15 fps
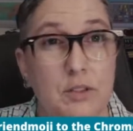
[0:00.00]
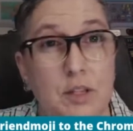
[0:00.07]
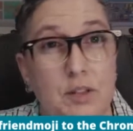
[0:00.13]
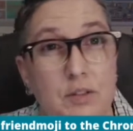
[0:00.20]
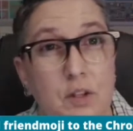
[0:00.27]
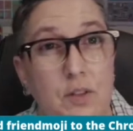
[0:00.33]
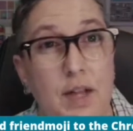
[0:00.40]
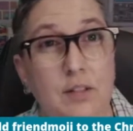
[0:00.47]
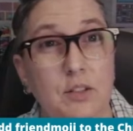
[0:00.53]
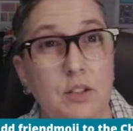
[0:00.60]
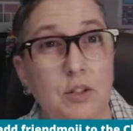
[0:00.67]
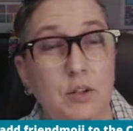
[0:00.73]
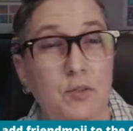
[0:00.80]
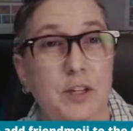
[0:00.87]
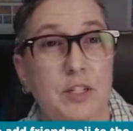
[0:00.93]
And so that's a
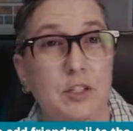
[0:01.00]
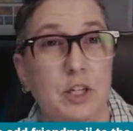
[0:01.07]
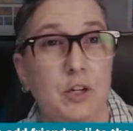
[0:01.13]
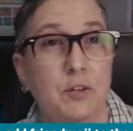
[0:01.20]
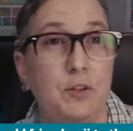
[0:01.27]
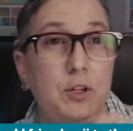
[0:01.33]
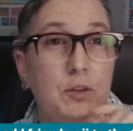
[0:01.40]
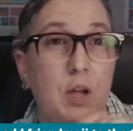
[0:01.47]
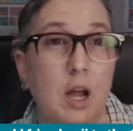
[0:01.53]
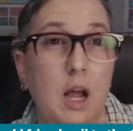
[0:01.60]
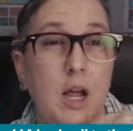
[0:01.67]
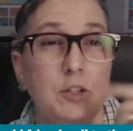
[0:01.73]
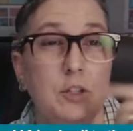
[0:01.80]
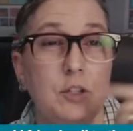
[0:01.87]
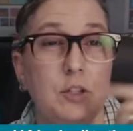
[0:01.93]
new feature. If you
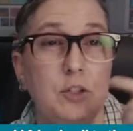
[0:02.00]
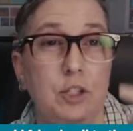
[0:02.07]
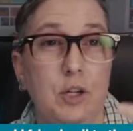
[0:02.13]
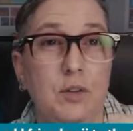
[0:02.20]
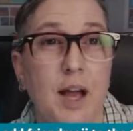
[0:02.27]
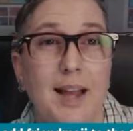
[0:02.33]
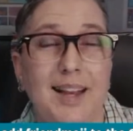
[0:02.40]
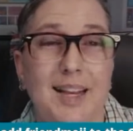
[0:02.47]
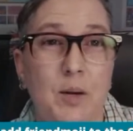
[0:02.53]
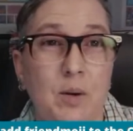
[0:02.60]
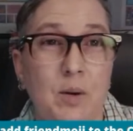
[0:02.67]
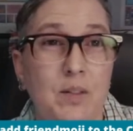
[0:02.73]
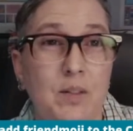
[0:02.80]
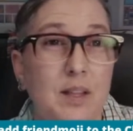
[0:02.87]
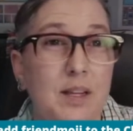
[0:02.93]
do that, anyone
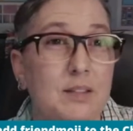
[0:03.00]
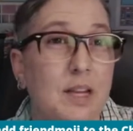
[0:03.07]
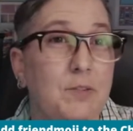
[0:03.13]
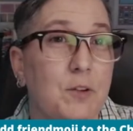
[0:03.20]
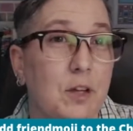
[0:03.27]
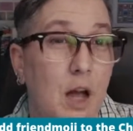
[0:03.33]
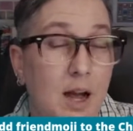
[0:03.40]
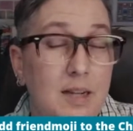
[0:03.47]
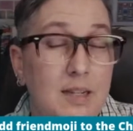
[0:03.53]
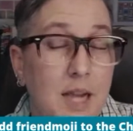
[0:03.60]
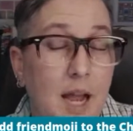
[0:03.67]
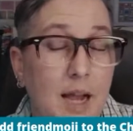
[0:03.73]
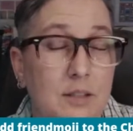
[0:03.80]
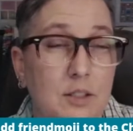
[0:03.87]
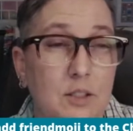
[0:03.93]
that is a
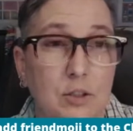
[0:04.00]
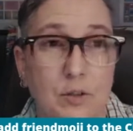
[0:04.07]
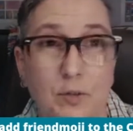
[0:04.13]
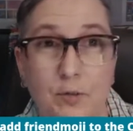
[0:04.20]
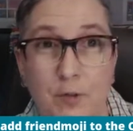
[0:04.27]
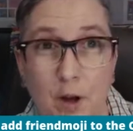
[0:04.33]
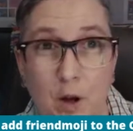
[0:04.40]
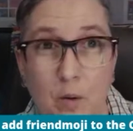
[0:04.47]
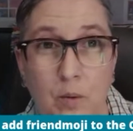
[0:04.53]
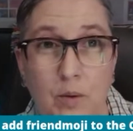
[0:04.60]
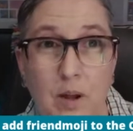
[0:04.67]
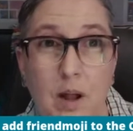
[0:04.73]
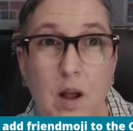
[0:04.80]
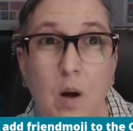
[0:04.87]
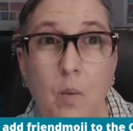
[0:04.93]
contact in your phone
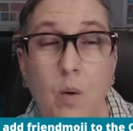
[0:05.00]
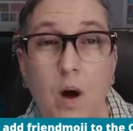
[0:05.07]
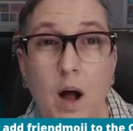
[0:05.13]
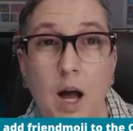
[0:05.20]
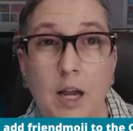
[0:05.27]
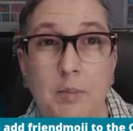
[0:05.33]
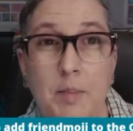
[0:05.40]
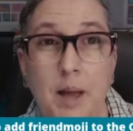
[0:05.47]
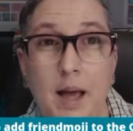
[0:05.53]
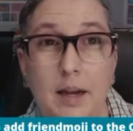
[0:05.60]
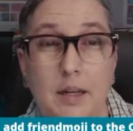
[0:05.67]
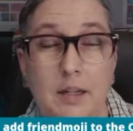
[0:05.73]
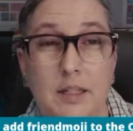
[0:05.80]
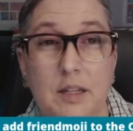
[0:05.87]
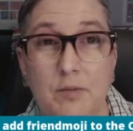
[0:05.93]
will
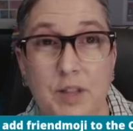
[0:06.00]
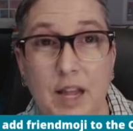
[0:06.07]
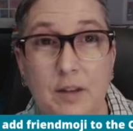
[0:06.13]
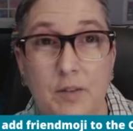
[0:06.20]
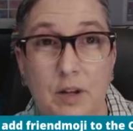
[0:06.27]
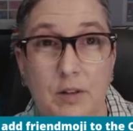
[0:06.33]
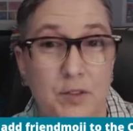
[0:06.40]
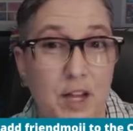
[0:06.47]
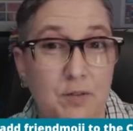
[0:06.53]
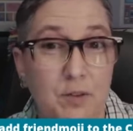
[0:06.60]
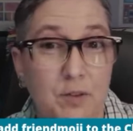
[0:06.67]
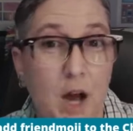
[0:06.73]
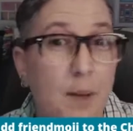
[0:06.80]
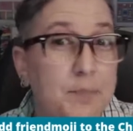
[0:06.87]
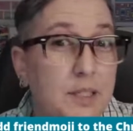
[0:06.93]
automatically, if they've
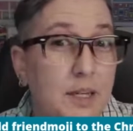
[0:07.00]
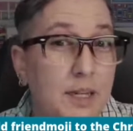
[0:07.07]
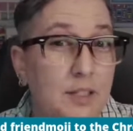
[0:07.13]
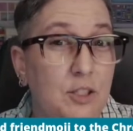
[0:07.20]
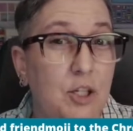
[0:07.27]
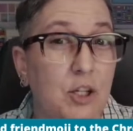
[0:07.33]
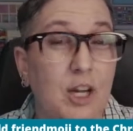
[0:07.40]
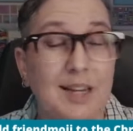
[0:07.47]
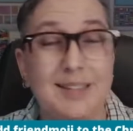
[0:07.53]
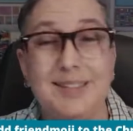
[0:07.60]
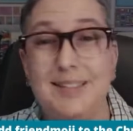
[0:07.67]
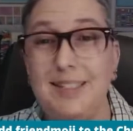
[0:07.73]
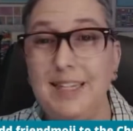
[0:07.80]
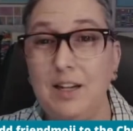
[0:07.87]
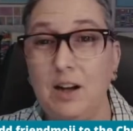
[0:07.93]
opted in, you're going to
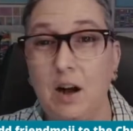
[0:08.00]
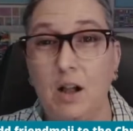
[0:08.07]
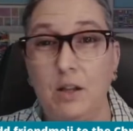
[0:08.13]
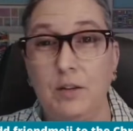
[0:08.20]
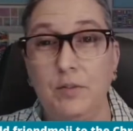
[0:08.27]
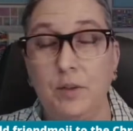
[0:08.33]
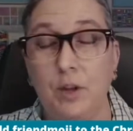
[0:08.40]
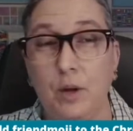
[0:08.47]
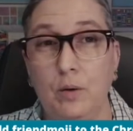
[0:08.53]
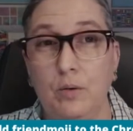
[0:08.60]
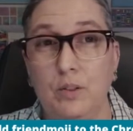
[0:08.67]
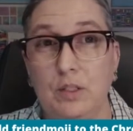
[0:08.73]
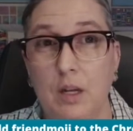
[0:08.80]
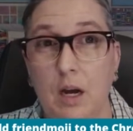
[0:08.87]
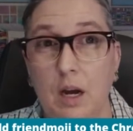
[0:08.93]
see all of
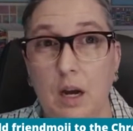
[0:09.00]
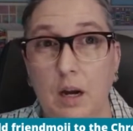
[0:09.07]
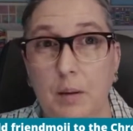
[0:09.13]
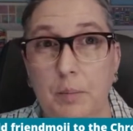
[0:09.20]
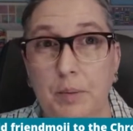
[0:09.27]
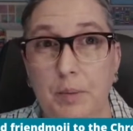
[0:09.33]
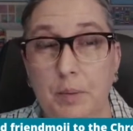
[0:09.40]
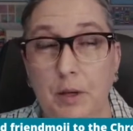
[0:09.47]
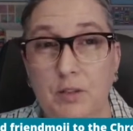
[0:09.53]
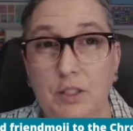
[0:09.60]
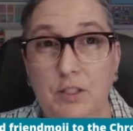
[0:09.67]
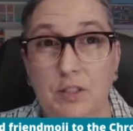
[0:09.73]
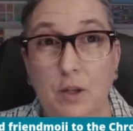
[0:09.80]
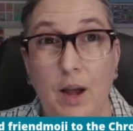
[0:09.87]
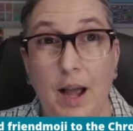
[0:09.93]
those Bitmojis.
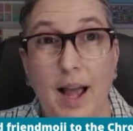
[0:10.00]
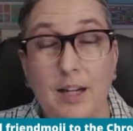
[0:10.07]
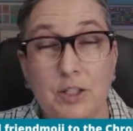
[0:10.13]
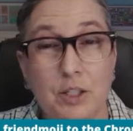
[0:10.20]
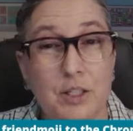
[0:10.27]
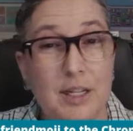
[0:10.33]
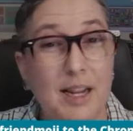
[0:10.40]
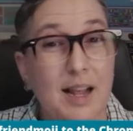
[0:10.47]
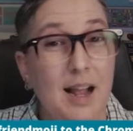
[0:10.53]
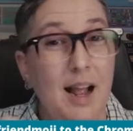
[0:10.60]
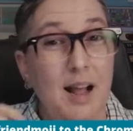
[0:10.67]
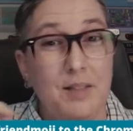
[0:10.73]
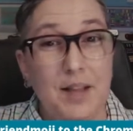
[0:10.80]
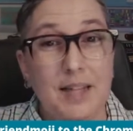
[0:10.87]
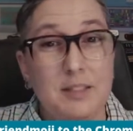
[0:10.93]
So actually,
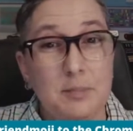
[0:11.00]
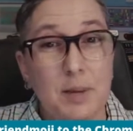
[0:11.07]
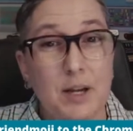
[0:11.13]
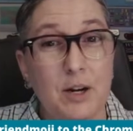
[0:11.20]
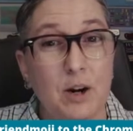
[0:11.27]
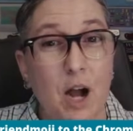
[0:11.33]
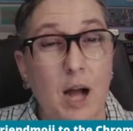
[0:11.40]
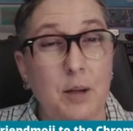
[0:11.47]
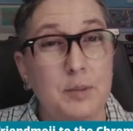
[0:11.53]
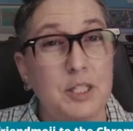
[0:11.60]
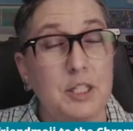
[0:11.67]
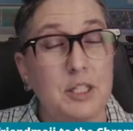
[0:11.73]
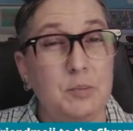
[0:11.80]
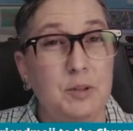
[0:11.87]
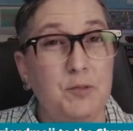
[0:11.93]
that's a better option
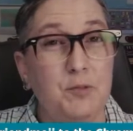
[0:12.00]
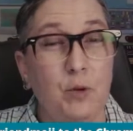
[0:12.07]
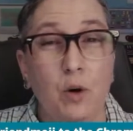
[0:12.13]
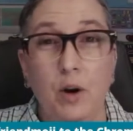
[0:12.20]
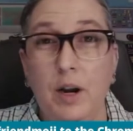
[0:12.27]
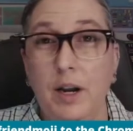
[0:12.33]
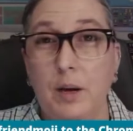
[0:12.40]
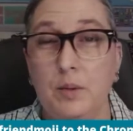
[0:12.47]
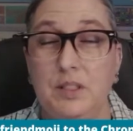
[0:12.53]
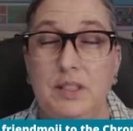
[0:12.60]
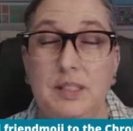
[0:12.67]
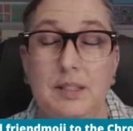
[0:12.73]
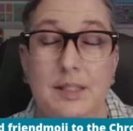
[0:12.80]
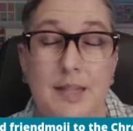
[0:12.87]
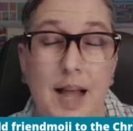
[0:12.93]
because before it was
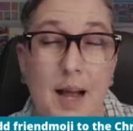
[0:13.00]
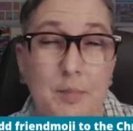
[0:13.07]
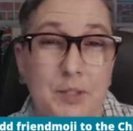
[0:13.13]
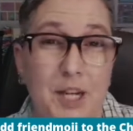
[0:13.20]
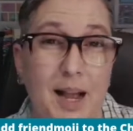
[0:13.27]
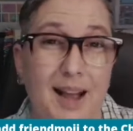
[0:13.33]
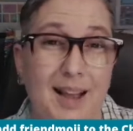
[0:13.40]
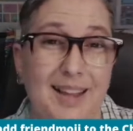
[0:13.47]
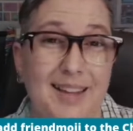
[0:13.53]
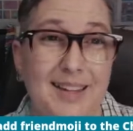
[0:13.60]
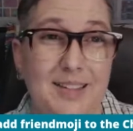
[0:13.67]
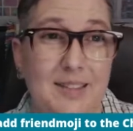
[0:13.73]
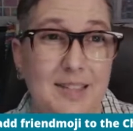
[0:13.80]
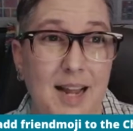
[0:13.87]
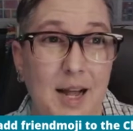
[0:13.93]
in Snapchat, and
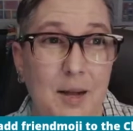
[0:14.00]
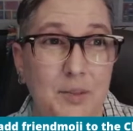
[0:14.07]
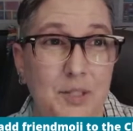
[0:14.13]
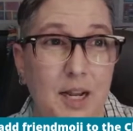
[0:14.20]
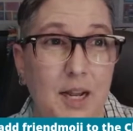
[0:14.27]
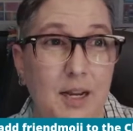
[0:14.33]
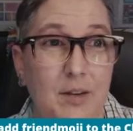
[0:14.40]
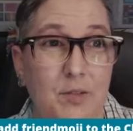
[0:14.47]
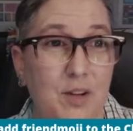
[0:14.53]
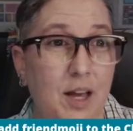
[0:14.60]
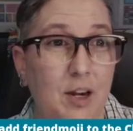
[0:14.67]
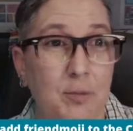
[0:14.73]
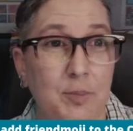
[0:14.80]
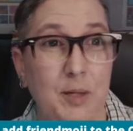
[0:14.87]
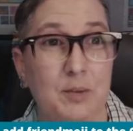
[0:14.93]
in Snapchat, if not
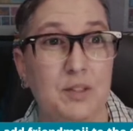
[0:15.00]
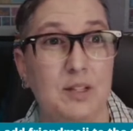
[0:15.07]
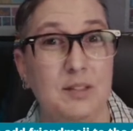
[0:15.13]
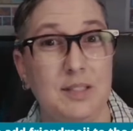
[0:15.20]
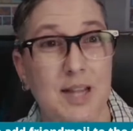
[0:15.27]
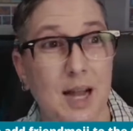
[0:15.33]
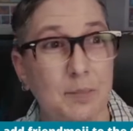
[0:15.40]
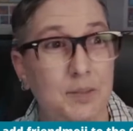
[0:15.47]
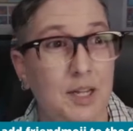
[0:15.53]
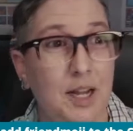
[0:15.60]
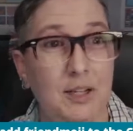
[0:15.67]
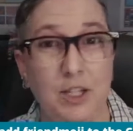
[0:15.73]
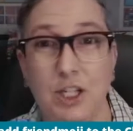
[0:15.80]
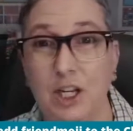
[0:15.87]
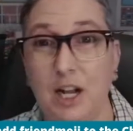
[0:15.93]
everybody was on
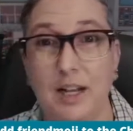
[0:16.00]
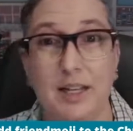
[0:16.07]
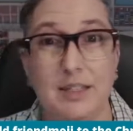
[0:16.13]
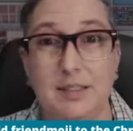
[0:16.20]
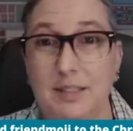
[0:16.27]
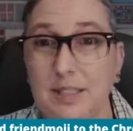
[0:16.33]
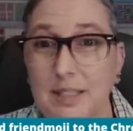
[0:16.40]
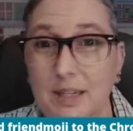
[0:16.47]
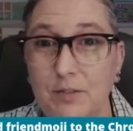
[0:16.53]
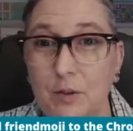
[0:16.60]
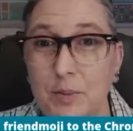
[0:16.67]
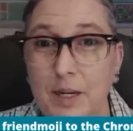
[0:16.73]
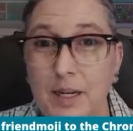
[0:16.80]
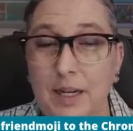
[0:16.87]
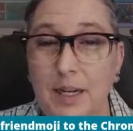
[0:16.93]
Snapchat, you're not going to see
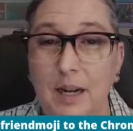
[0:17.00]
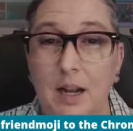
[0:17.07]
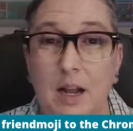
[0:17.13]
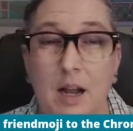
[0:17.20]
everybody.